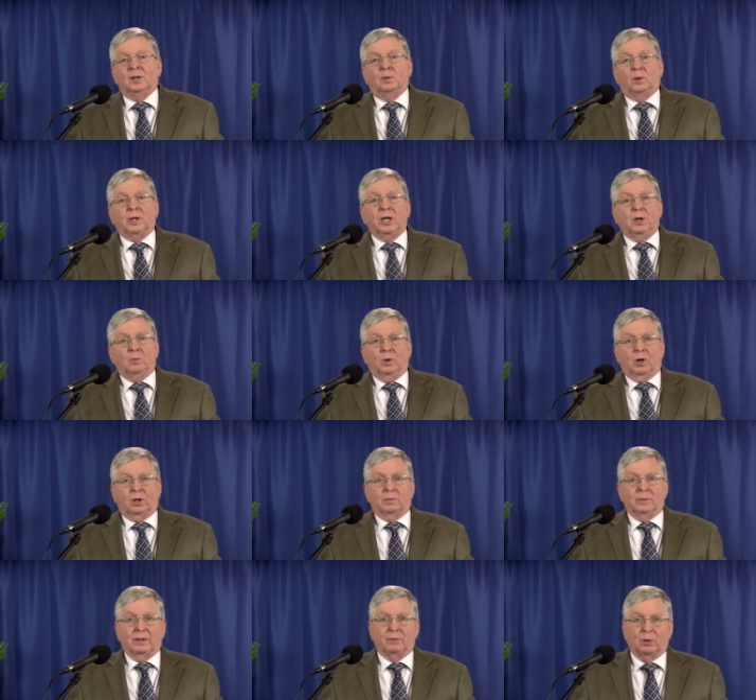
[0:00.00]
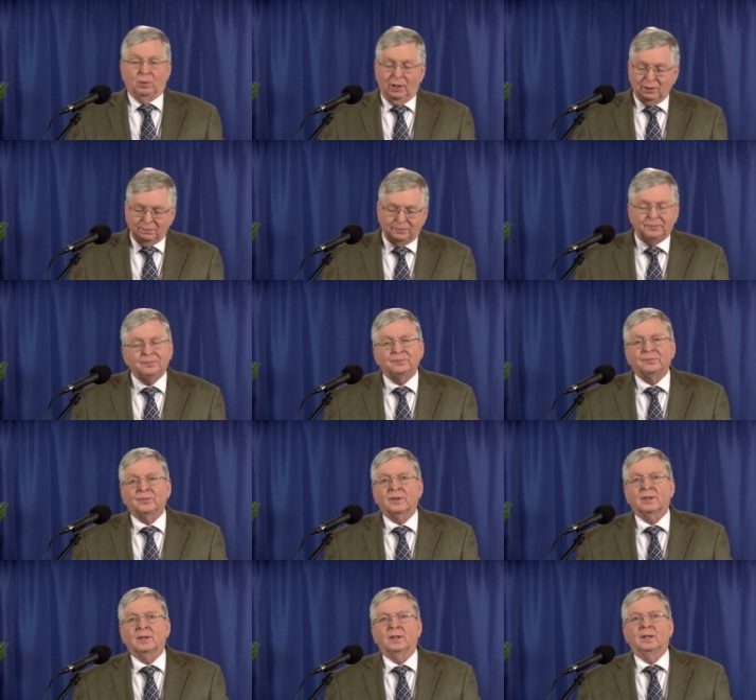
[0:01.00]
Well, good and welcome, everyone.
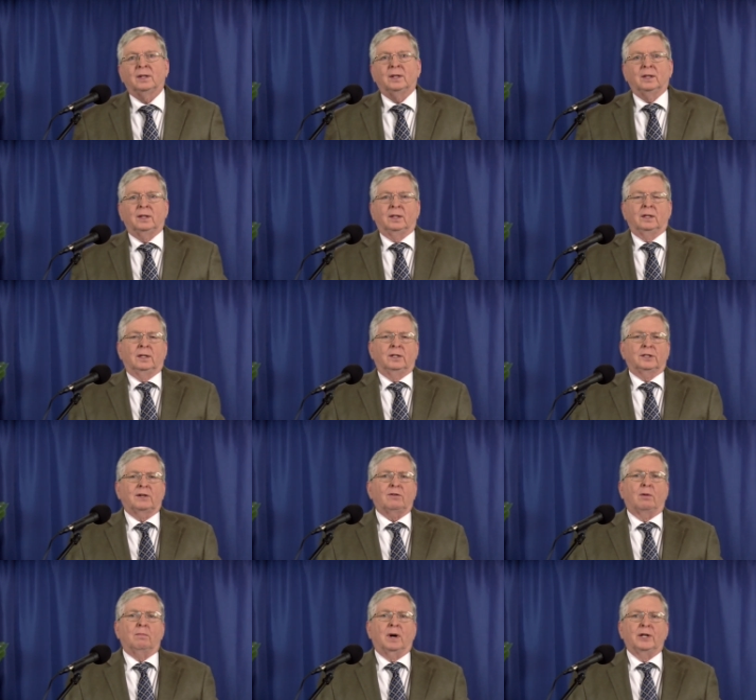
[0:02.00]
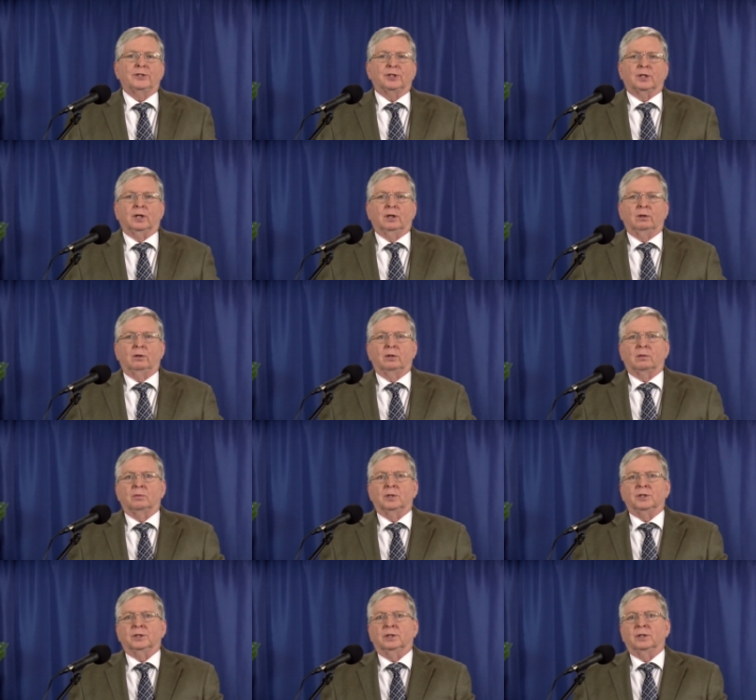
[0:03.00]
Several months ago, there
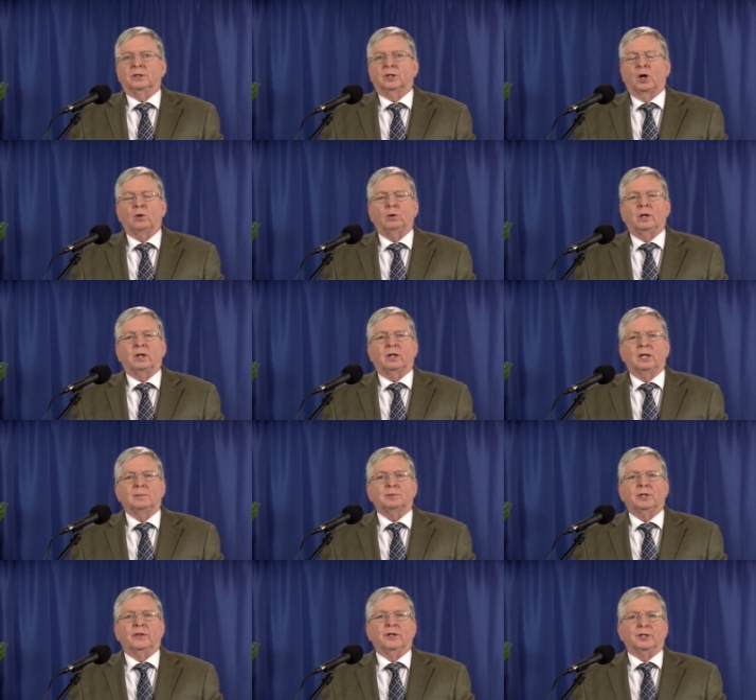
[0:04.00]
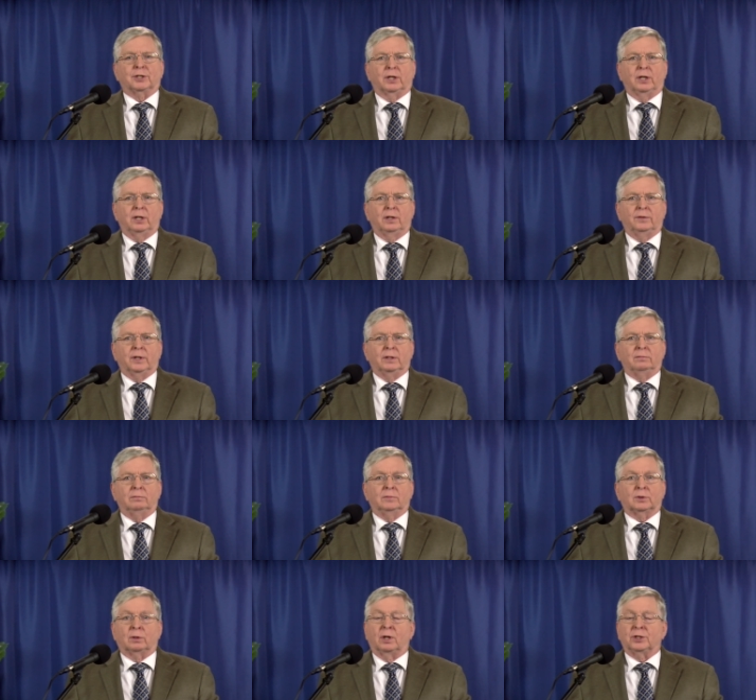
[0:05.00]
was a total eclipse of the sun
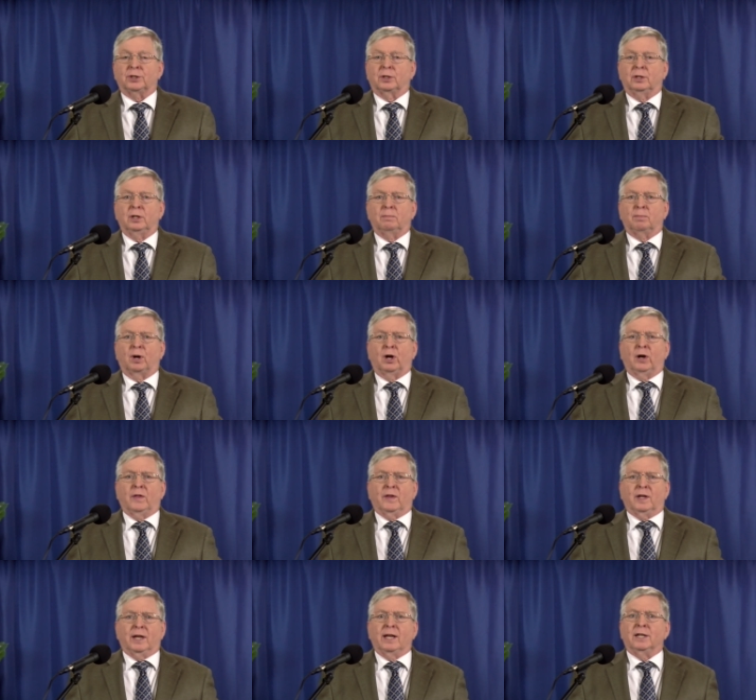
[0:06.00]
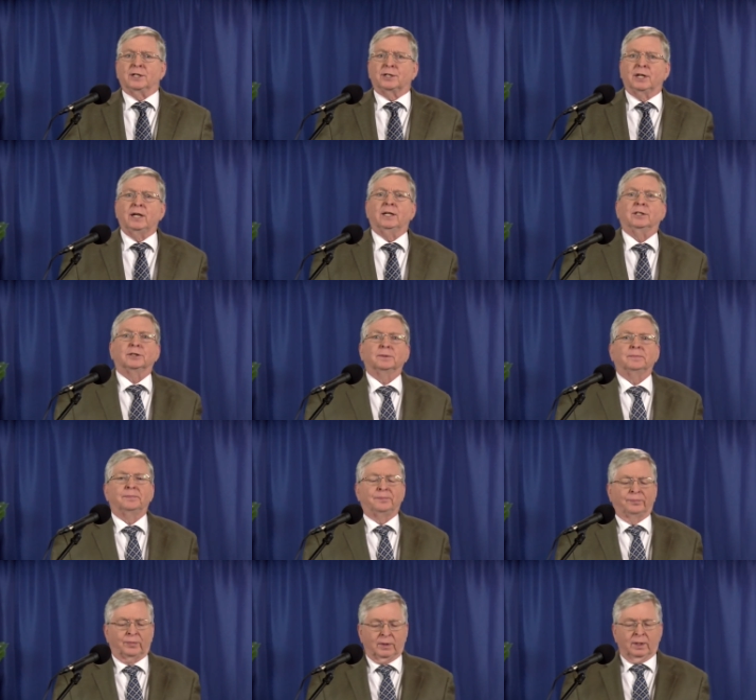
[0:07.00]
that crossed a good part of the United States.
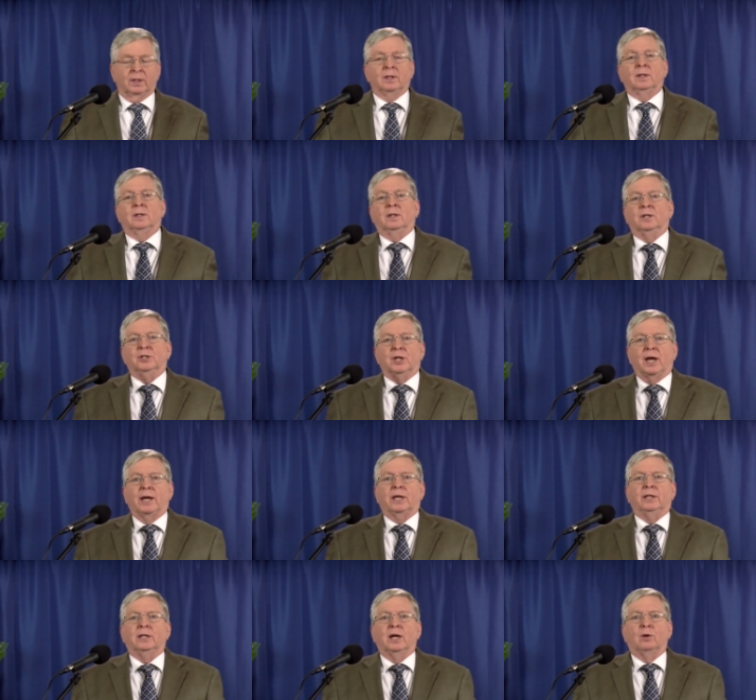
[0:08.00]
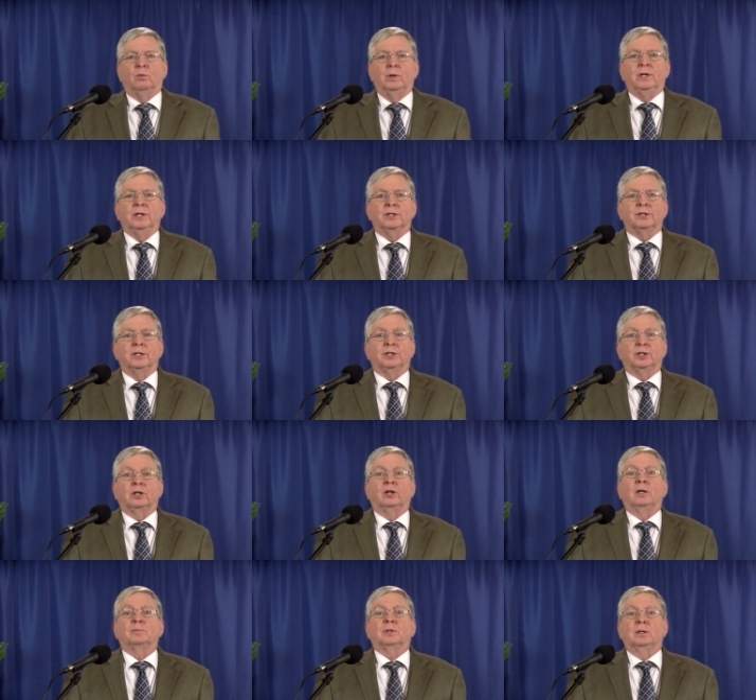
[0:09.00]
Jackie and I witnessed this
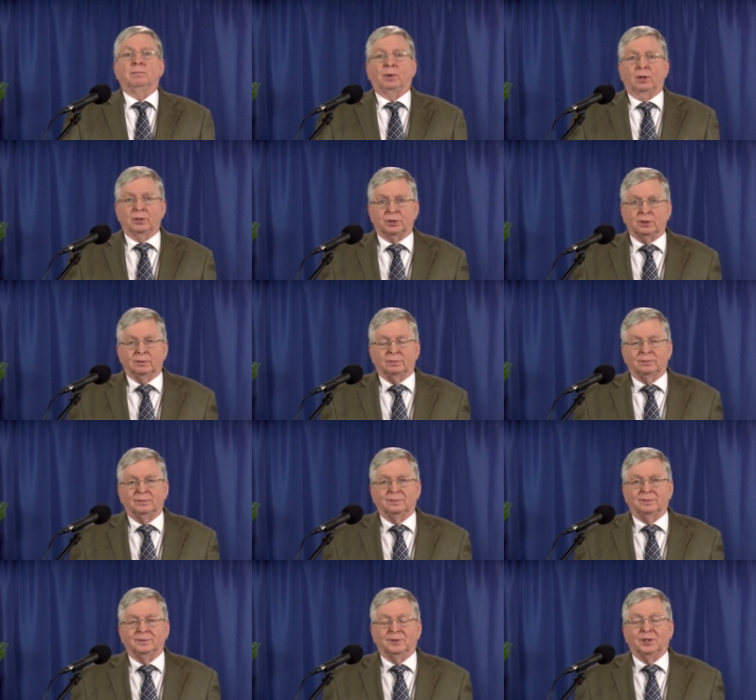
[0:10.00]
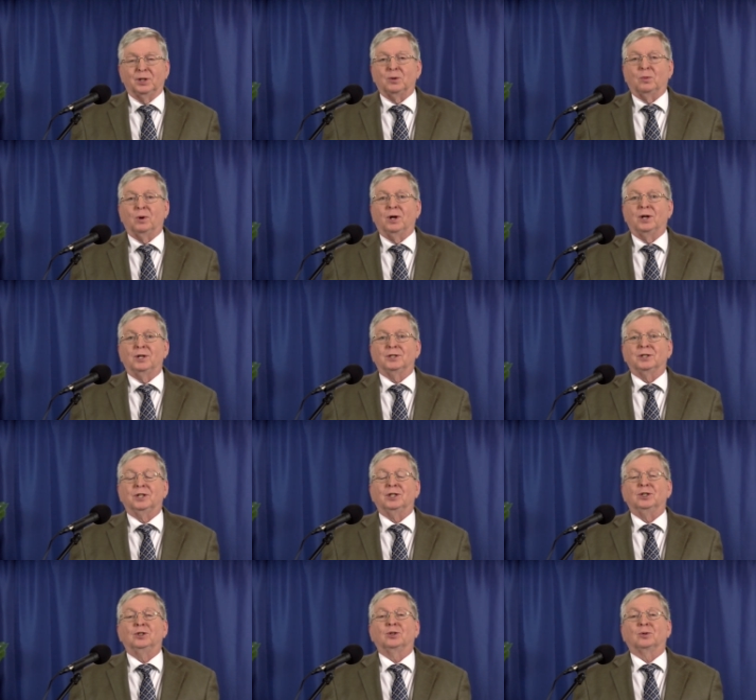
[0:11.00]
eclipse in person, and it was
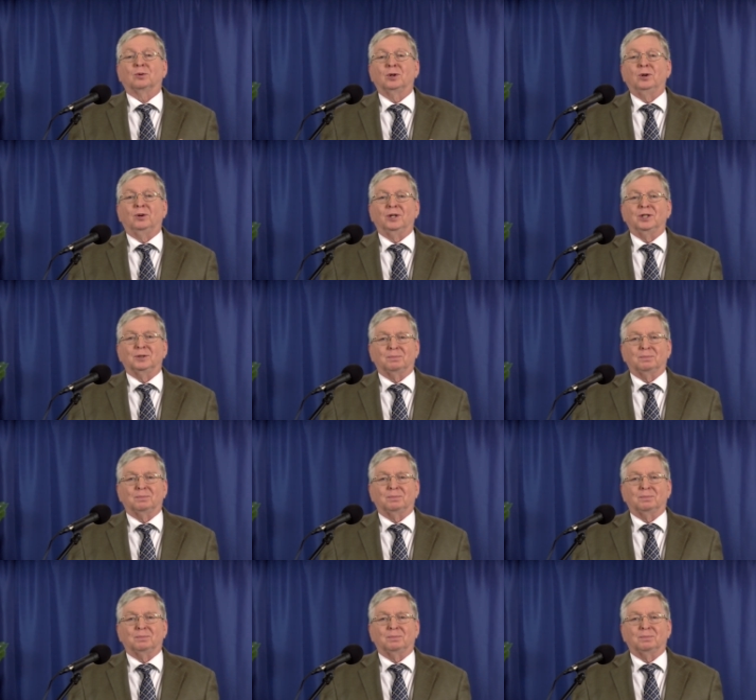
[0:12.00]
a truly